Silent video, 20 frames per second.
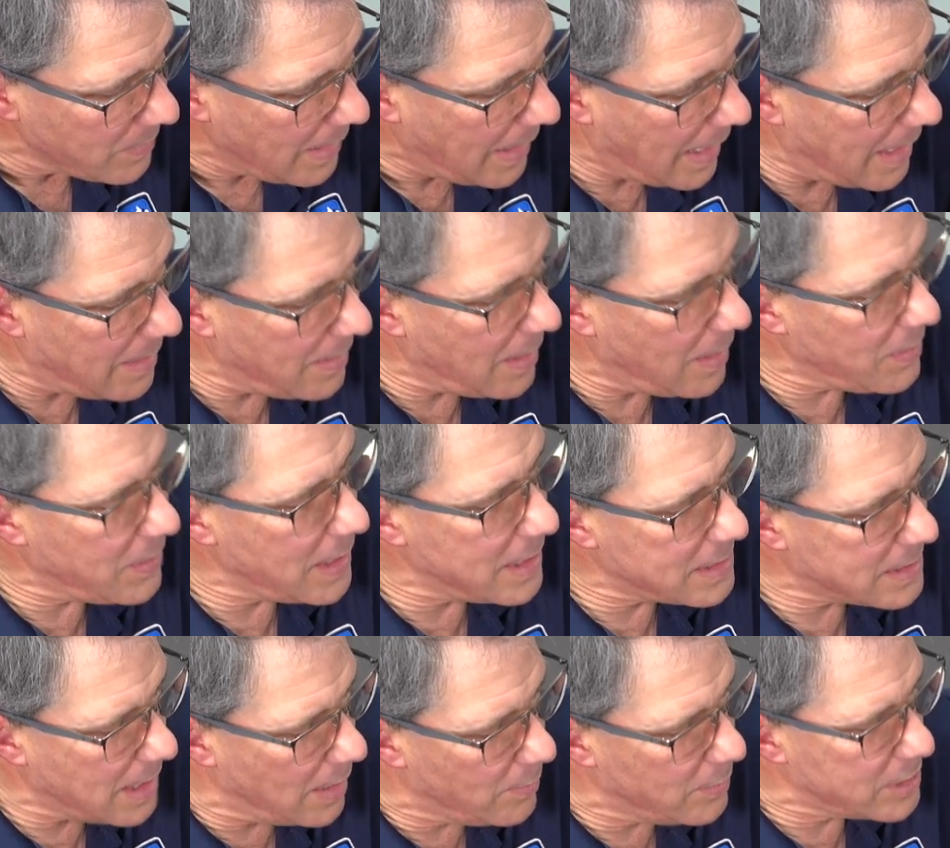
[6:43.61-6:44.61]
And these
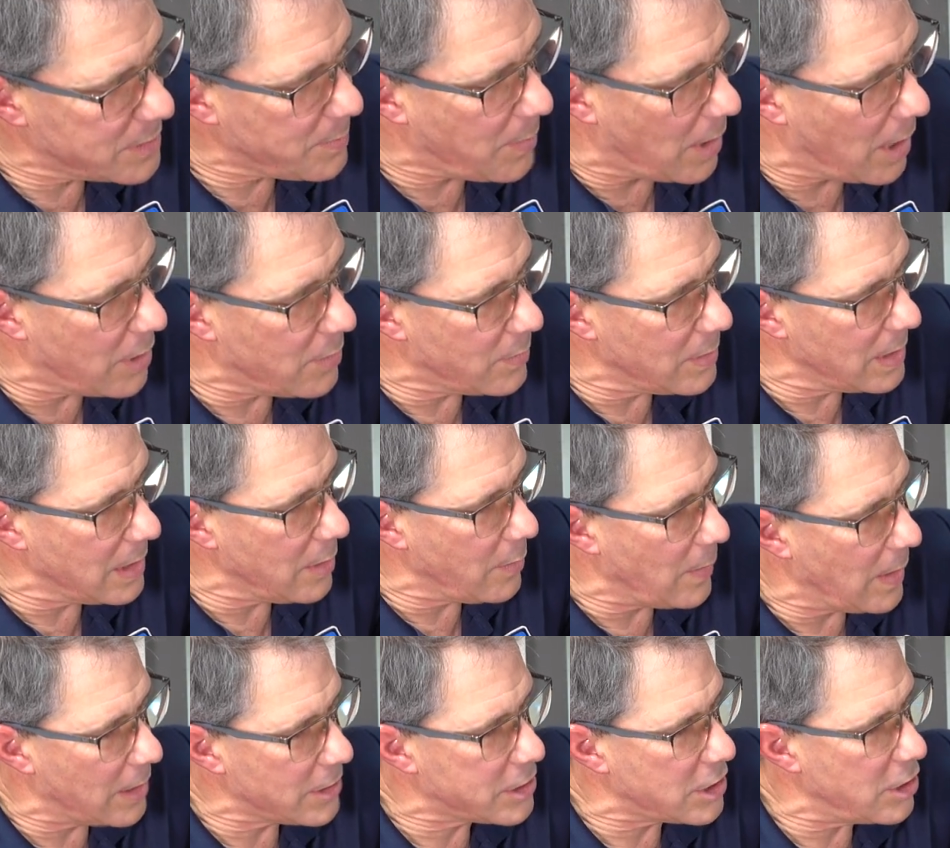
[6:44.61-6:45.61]
can respond really
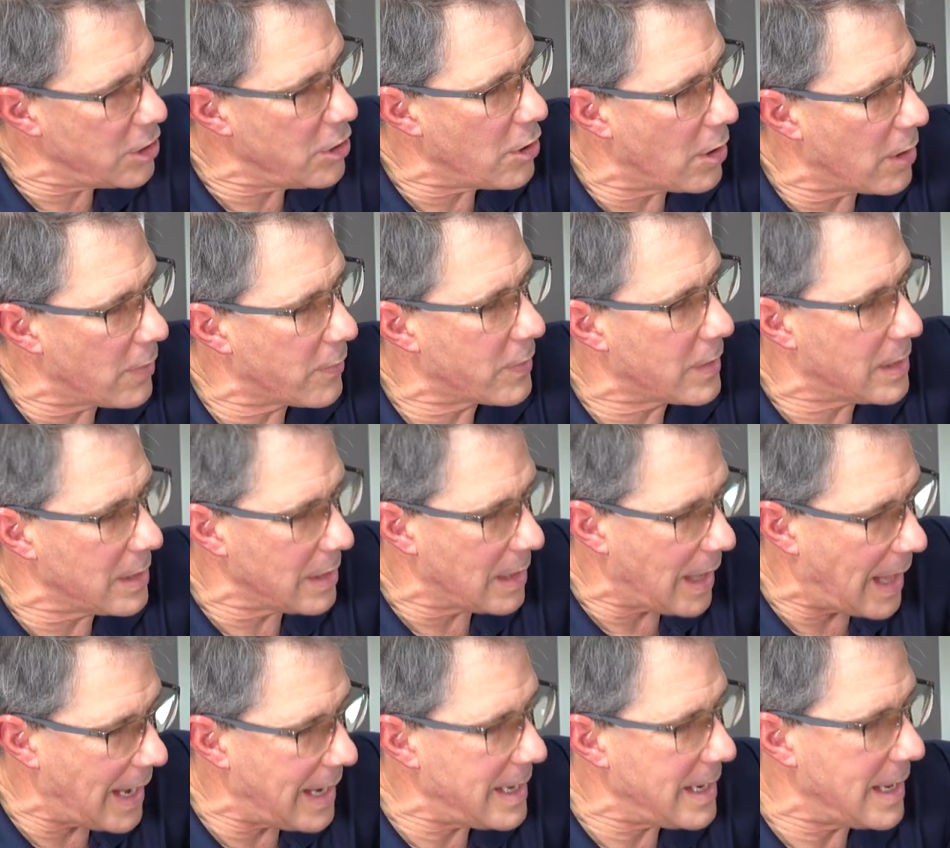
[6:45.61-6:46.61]
well to nerve
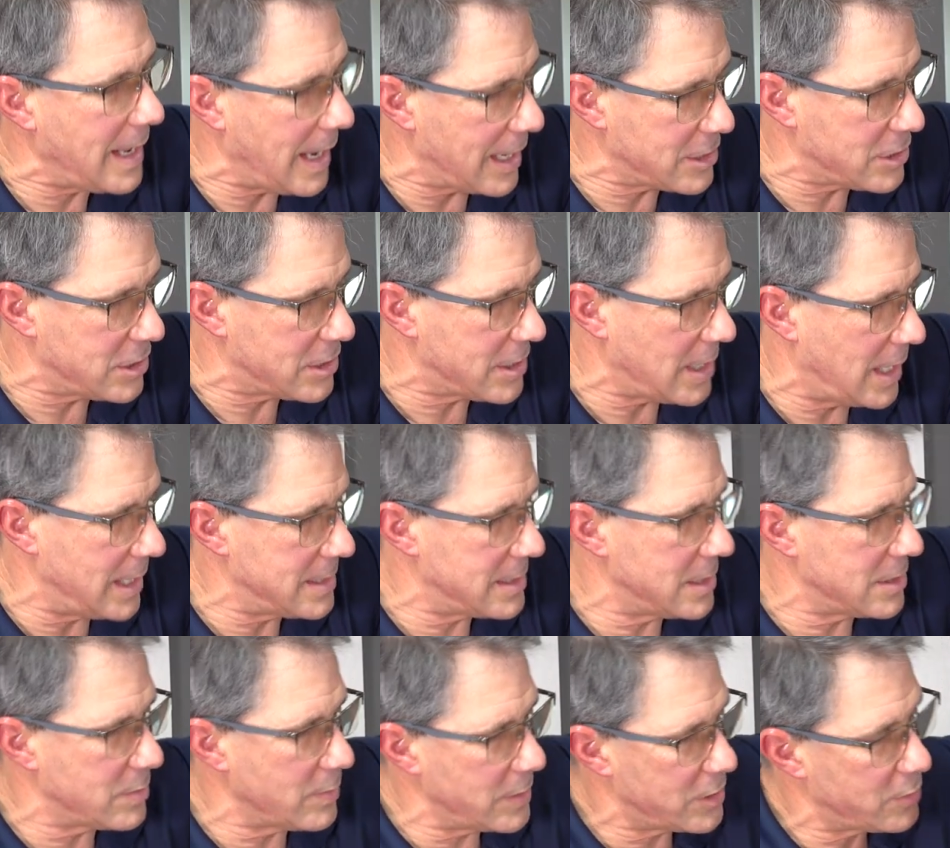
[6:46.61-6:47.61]
gliding
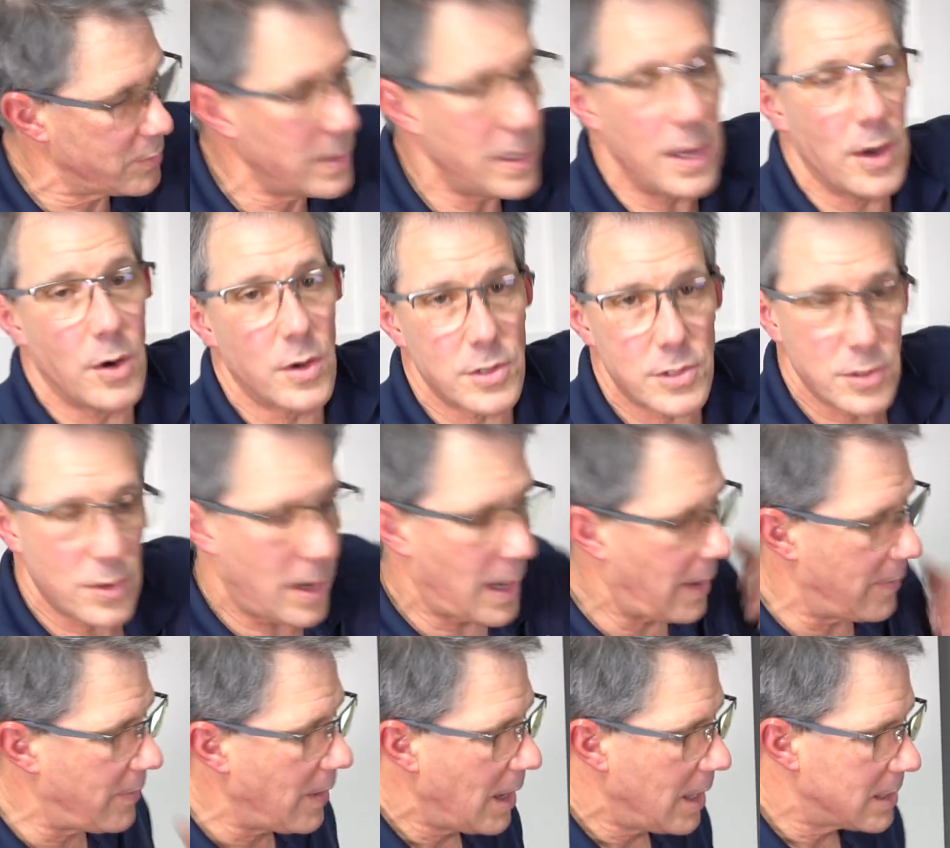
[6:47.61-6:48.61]
exercises, which we also
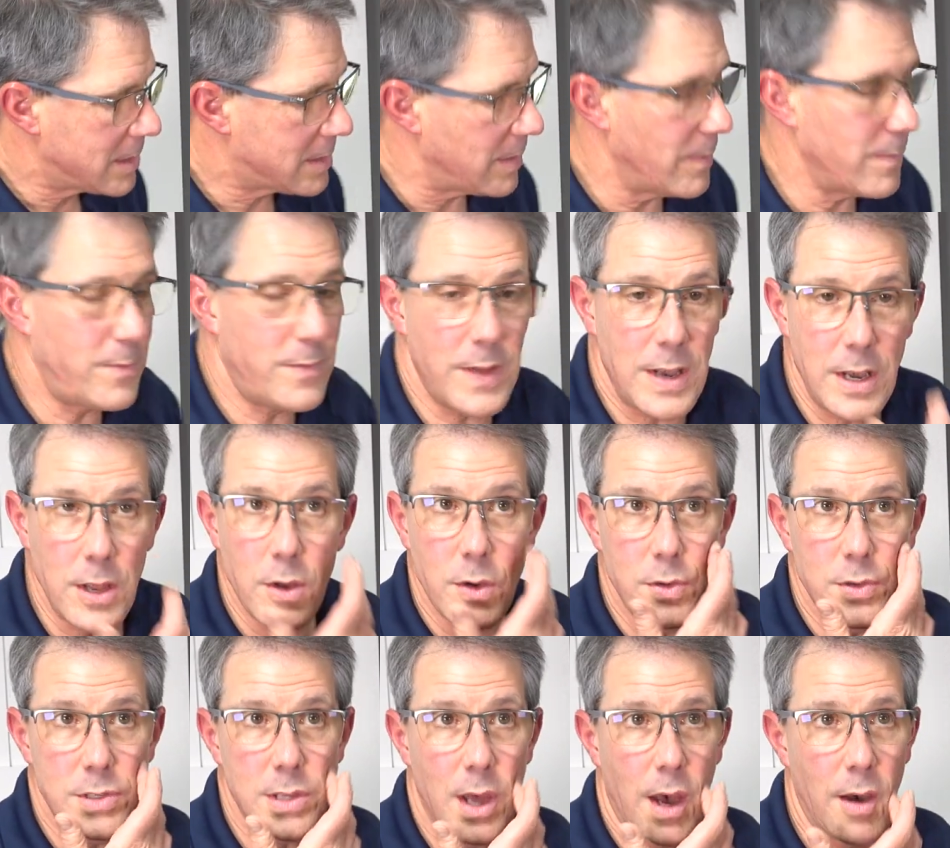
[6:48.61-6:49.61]
have some
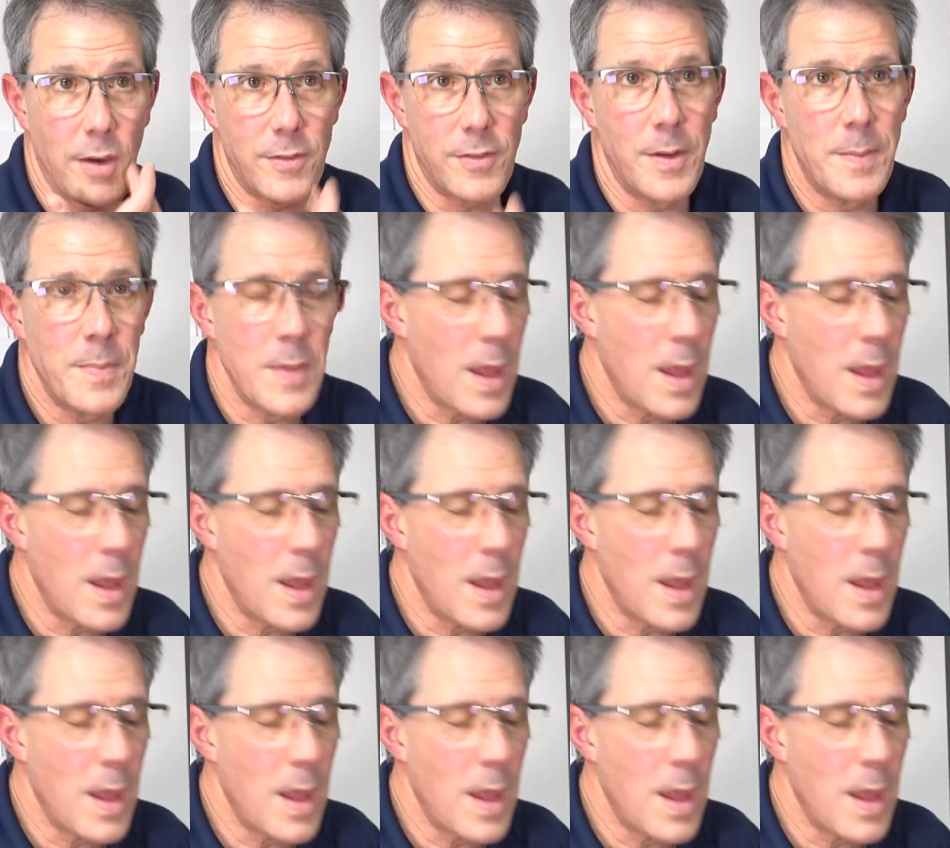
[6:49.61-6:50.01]
videos of.